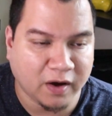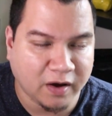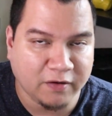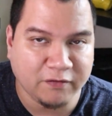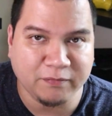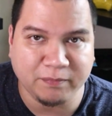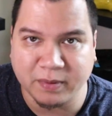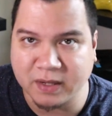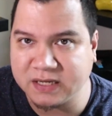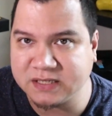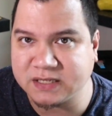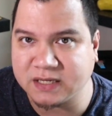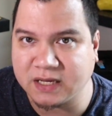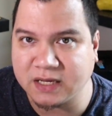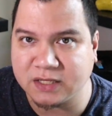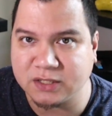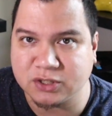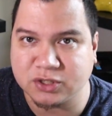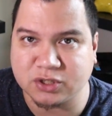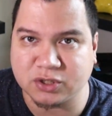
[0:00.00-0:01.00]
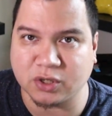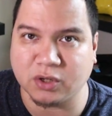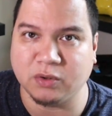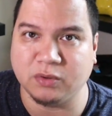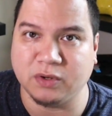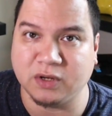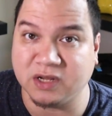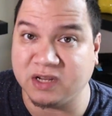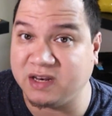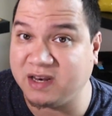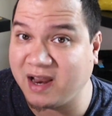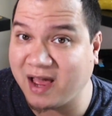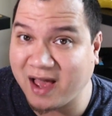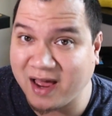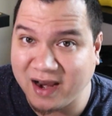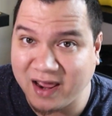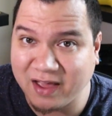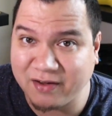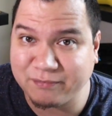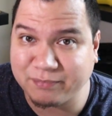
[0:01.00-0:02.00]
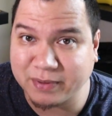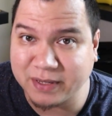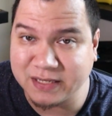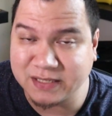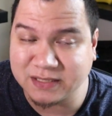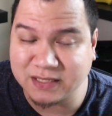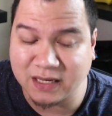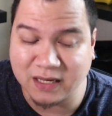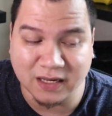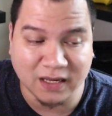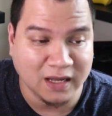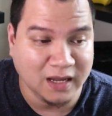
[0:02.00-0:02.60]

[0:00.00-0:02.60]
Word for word: of Blaziken, so to not have Blaze Kick